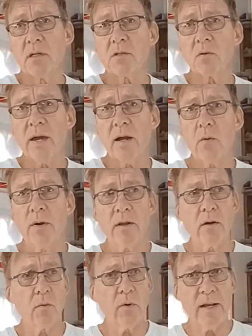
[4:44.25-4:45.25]
So that way
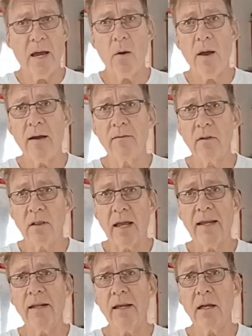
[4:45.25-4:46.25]
there we now have
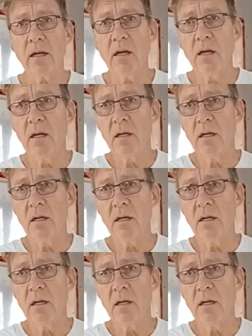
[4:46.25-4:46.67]
lighting